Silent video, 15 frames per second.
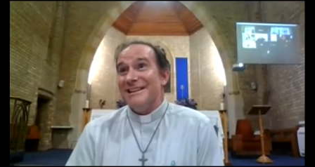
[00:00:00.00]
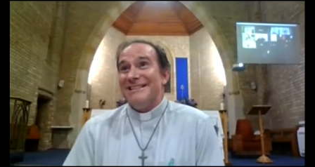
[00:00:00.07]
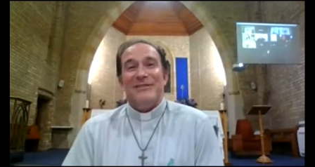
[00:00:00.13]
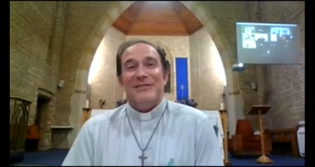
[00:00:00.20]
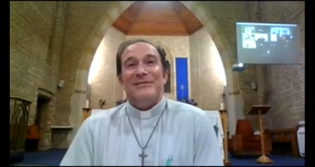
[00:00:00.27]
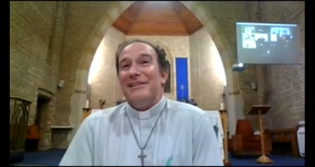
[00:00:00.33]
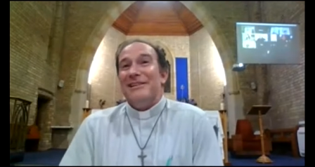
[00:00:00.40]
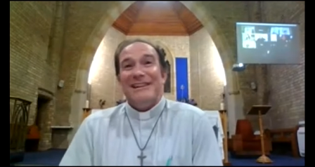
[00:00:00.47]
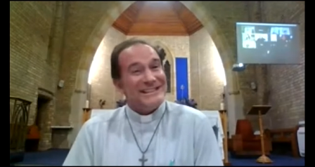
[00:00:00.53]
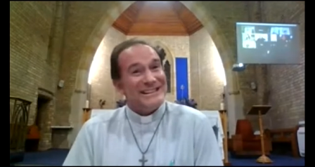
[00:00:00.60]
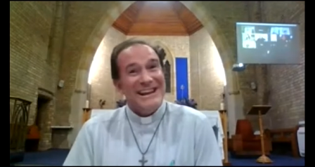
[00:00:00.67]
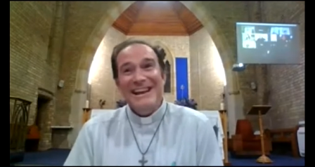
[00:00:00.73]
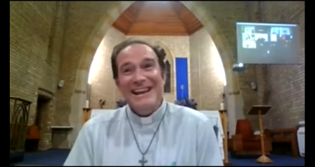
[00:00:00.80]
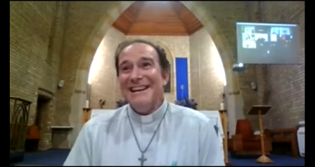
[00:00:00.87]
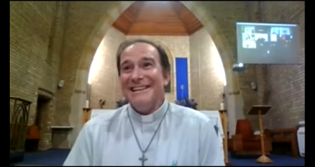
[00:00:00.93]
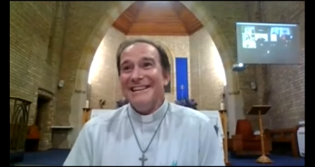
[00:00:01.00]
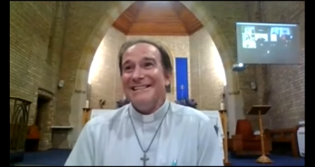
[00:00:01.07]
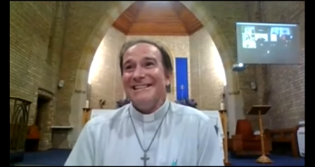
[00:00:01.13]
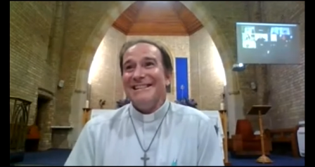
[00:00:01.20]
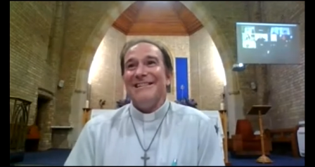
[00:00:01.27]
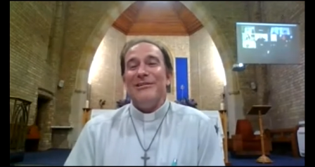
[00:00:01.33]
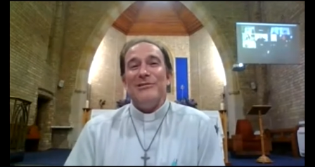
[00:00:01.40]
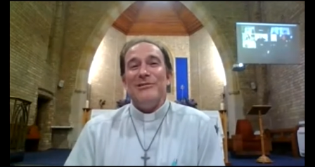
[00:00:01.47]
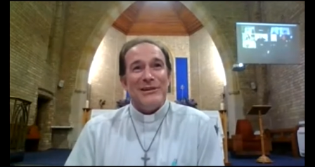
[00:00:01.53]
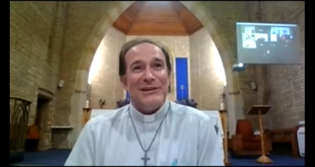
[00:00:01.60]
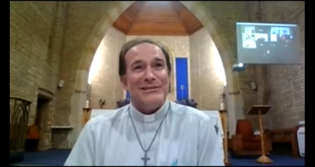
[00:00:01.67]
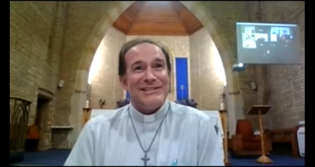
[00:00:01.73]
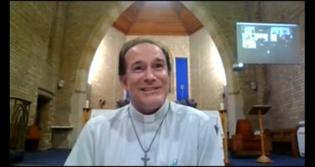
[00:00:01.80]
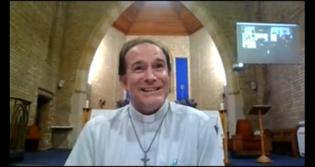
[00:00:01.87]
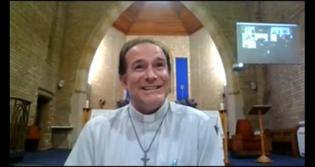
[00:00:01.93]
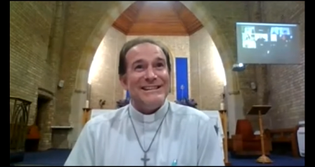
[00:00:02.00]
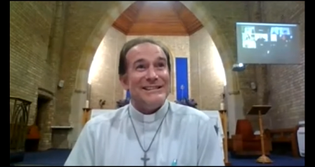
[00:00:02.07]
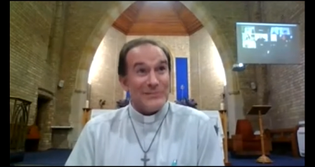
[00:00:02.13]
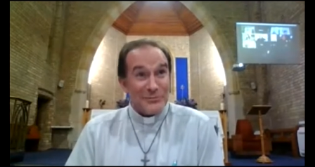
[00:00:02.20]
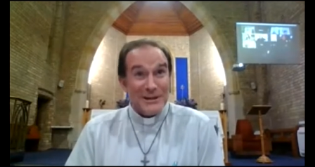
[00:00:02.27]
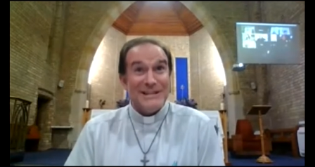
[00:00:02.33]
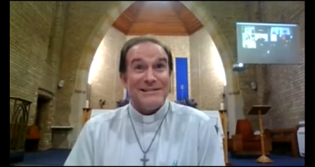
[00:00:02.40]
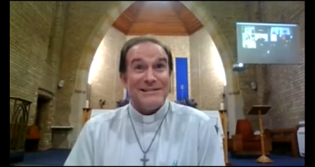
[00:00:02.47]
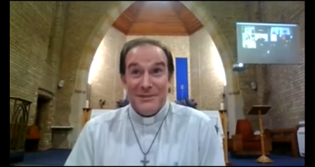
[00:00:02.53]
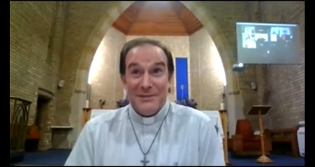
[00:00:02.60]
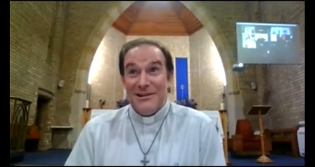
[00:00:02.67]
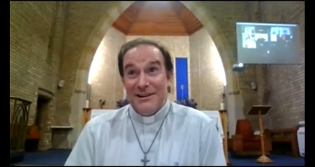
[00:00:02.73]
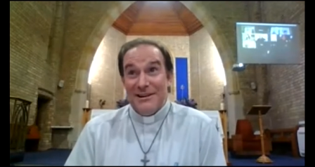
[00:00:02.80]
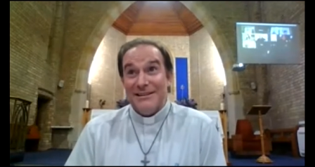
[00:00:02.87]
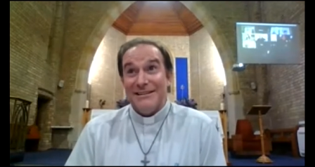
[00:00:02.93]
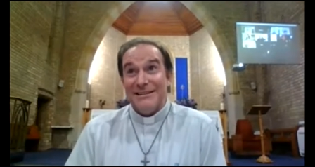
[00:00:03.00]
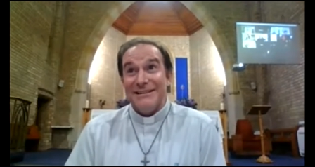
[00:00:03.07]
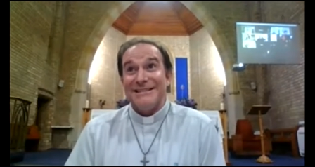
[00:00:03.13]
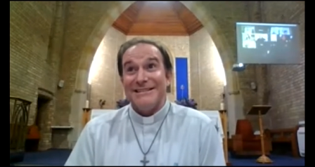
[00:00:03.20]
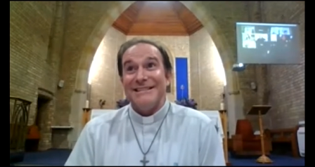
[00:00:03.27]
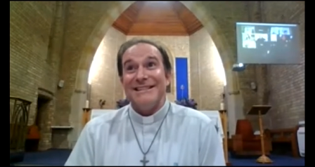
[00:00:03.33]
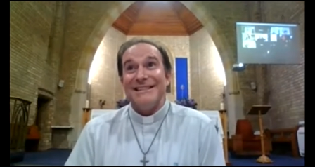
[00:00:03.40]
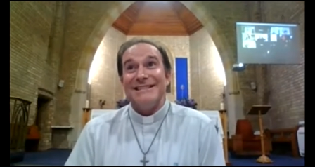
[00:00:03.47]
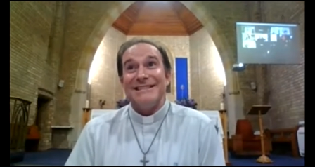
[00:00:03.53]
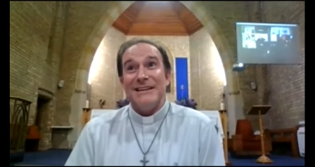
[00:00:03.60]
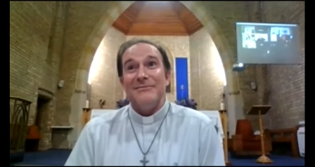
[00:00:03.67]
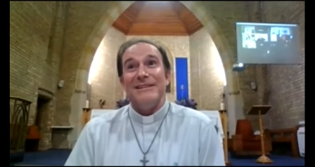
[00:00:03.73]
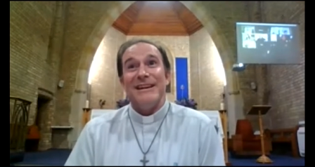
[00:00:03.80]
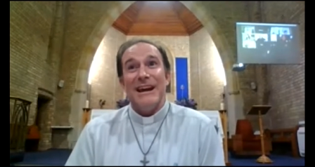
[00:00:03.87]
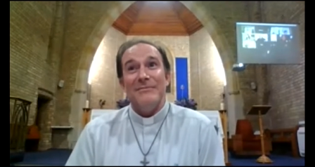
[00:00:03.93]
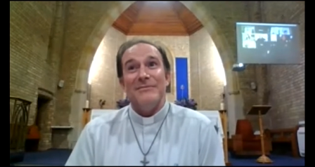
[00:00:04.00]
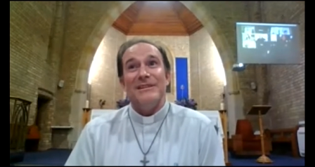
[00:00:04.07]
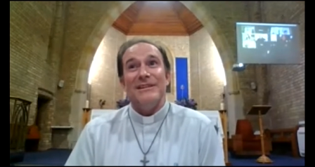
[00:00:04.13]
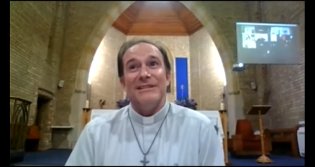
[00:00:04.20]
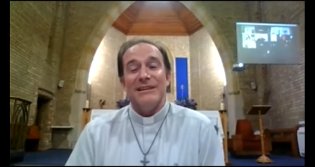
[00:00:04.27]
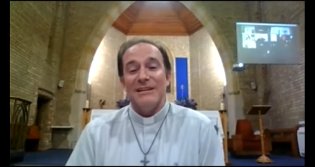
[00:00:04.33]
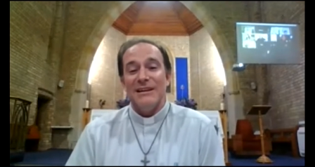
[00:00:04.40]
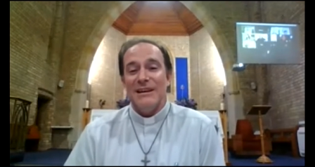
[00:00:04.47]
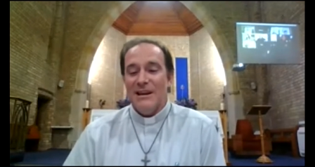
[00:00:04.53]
you realize you, all those things, there's a reason behind it. There's, there's something happening there.